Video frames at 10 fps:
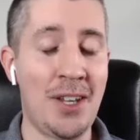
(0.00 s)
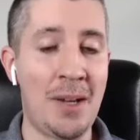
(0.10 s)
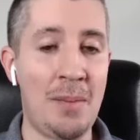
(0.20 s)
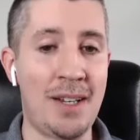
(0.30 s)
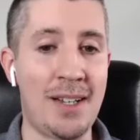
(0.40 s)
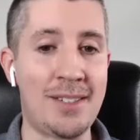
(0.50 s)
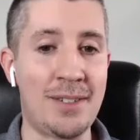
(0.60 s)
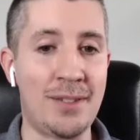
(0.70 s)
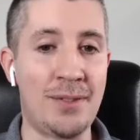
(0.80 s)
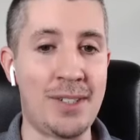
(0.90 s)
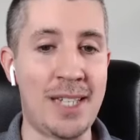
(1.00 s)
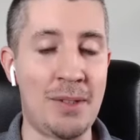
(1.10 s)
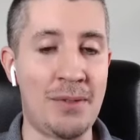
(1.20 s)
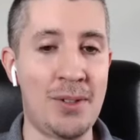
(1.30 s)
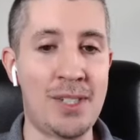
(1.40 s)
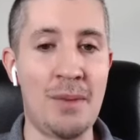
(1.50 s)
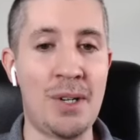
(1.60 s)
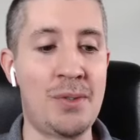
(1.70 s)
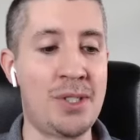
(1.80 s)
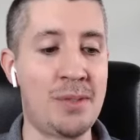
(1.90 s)
Because, for example, if you're someone
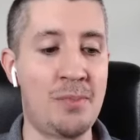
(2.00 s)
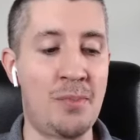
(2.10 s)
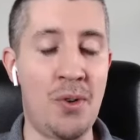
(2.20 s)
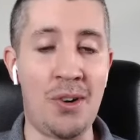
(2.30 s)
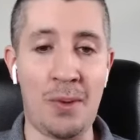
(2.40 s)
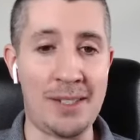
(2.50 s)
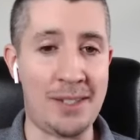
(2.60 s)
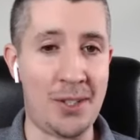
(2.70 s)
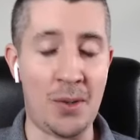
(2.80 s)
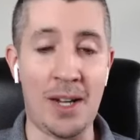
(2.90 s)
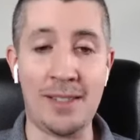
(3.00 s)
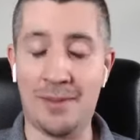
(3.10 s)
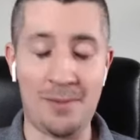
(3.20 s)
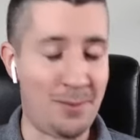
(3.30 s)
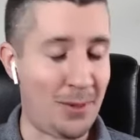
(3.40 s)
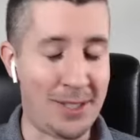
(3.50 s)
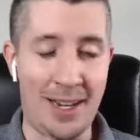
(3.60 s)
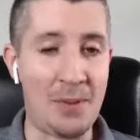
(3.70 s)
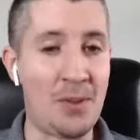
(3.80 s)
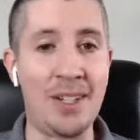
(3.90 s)
who's just born and raised in the US, once
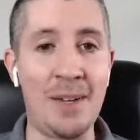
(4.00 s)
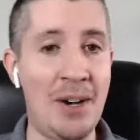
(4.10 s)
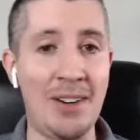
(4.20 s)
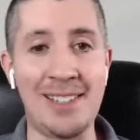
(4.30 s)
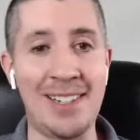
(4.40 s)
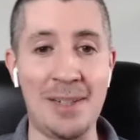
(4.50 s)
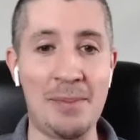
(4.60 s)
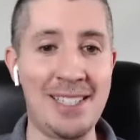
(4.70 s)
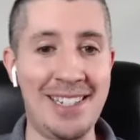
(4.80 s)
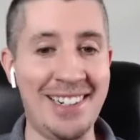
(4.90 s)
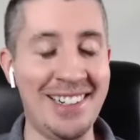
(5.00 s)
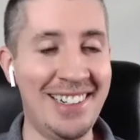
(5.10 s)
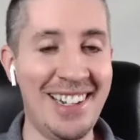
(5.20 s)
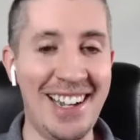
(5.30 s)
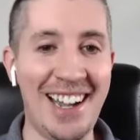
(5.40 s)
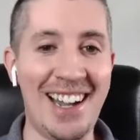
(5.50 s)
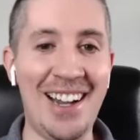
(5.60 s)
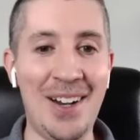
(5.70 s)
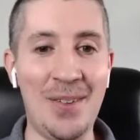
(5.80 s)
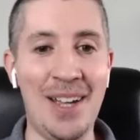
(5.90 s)
again, throwing Americans under the bus here,
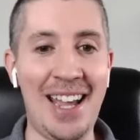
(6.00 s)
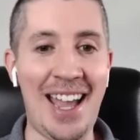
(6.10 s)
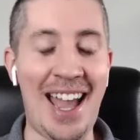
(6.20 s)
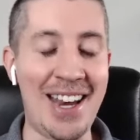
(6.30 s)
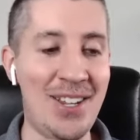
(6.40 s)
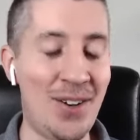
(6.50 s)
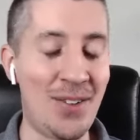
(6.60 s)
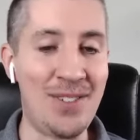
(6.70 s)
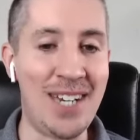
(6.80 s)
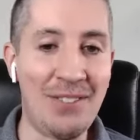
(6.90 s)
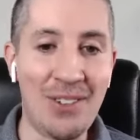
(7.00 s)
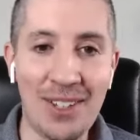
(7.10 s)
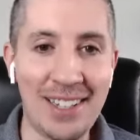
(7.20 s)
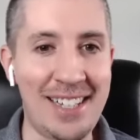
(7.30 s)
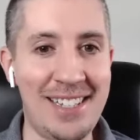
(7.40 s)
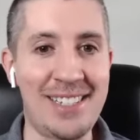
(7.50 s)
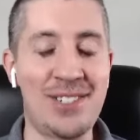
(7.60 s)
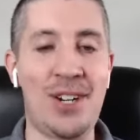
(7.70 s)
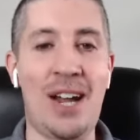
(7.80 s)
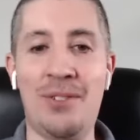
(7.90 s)
and you have never really
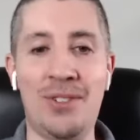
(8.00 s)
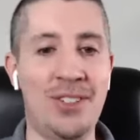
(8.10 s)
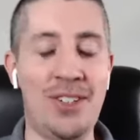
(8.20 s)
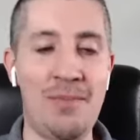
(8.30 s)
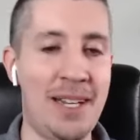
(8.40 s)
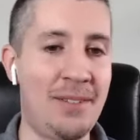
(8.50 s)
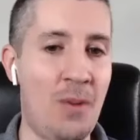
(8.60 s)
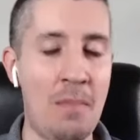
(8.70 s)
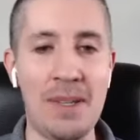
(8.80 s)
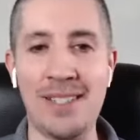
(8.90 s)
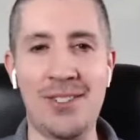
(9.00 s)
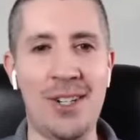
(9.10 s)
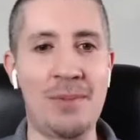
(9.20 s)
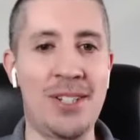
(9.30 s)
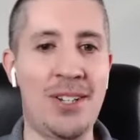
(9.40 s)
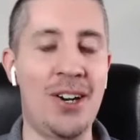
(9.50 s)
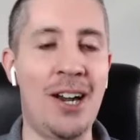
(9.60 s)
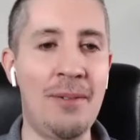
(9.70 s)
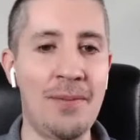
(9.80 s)
traveled, or you've been one business trip to Europe,